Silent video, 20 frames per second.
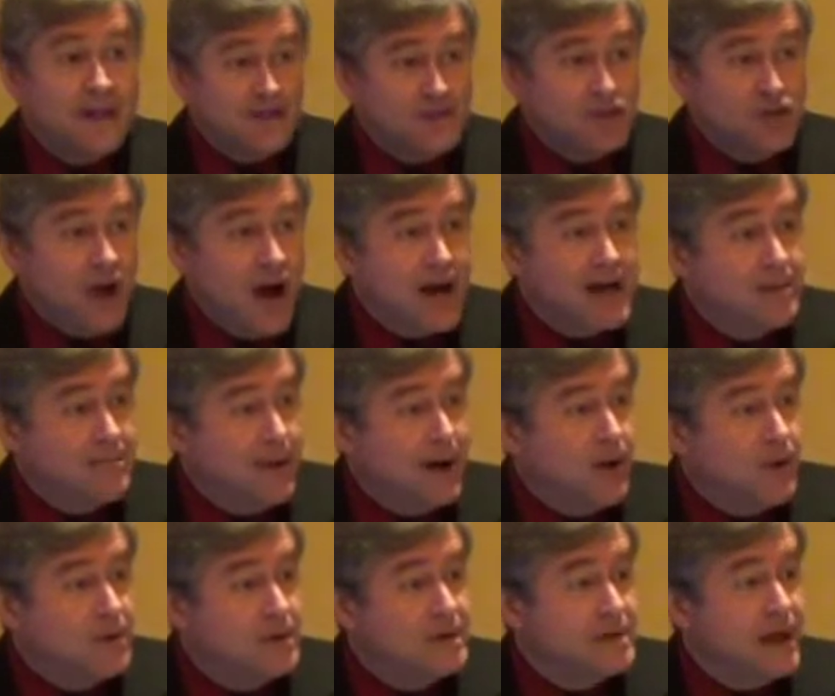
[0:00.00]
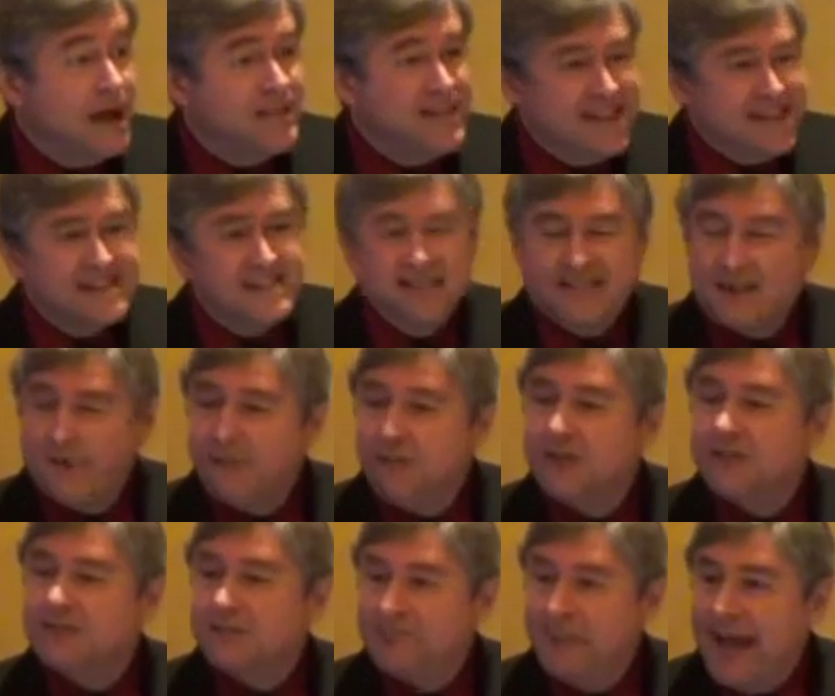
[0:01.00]
Let's talk about, I think it's
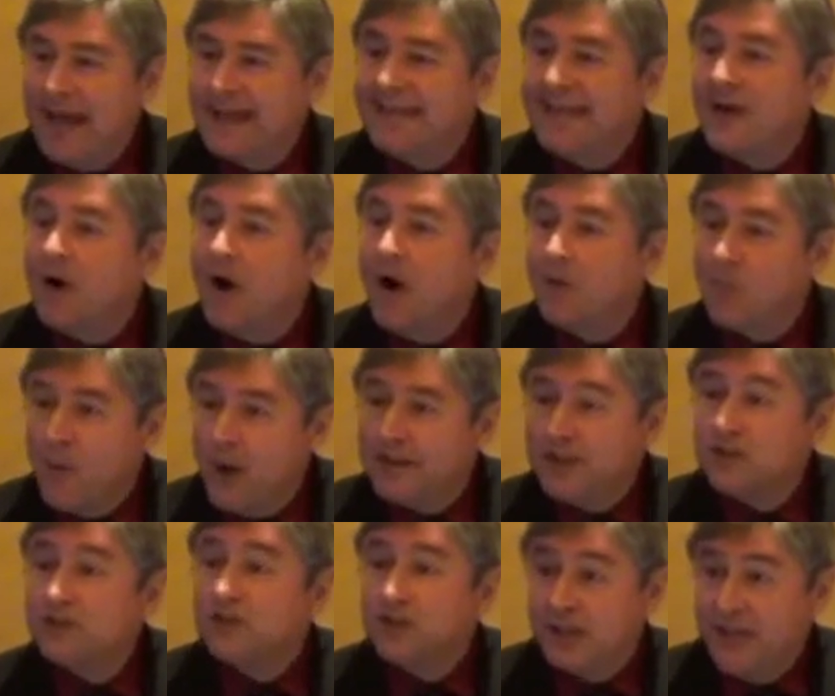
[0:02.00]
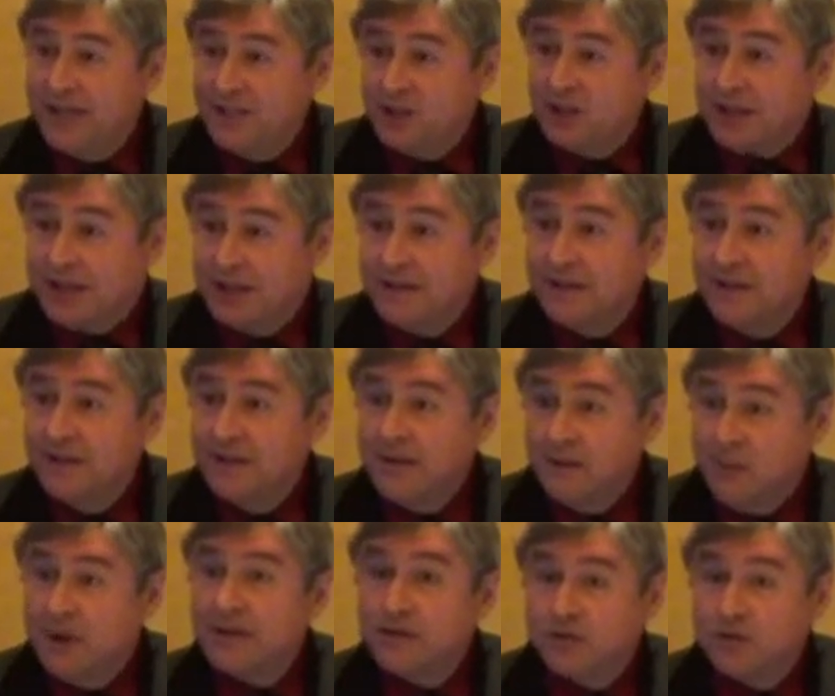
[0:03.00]
different depending on what you're changing,
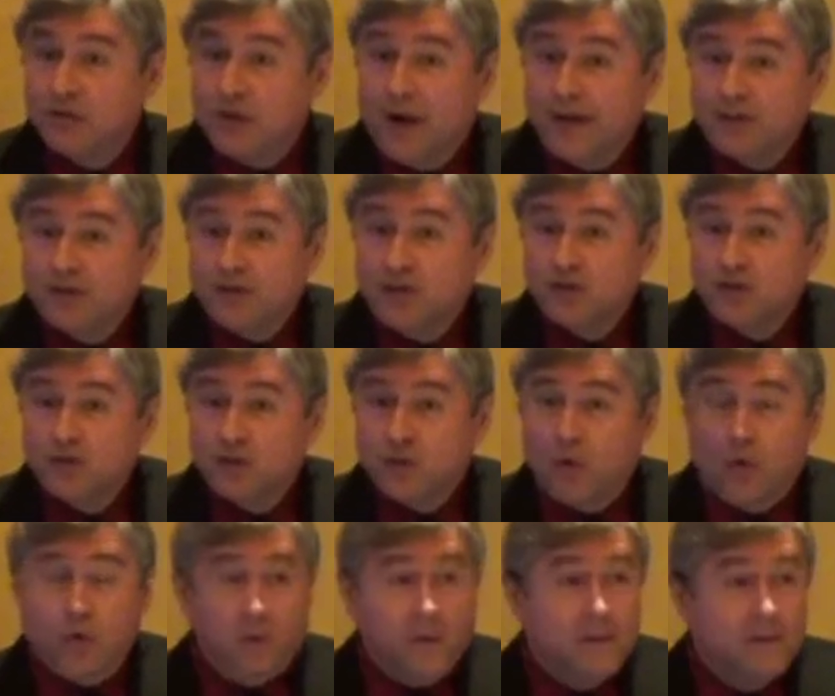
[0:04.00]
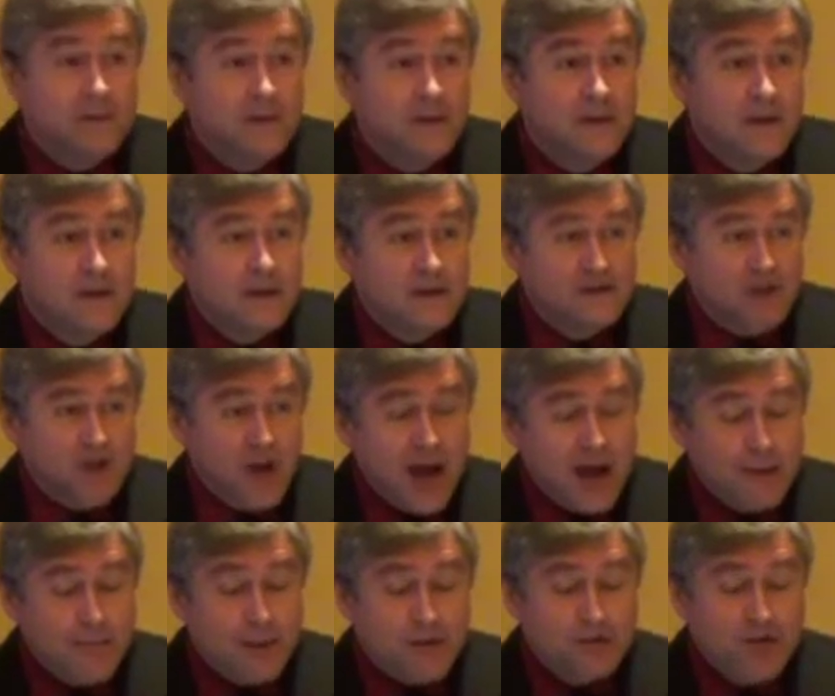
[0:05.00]
what you're trying to control. Let's
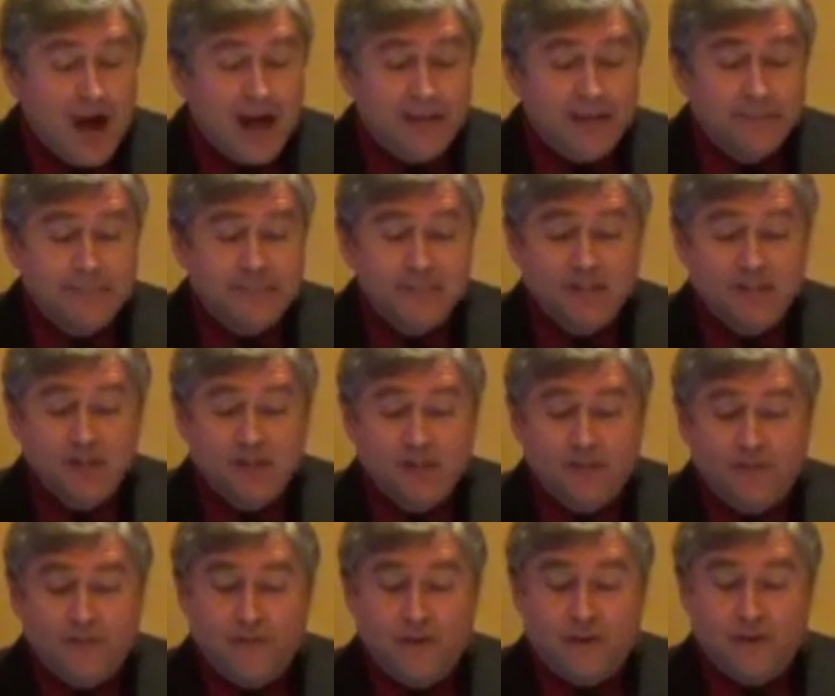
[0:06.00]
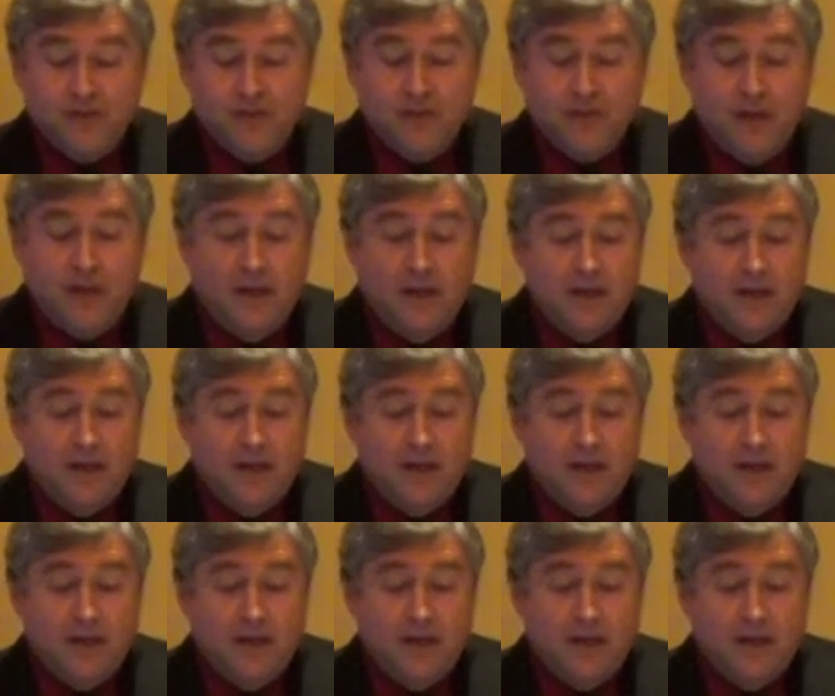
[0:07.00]
talk about documentation first.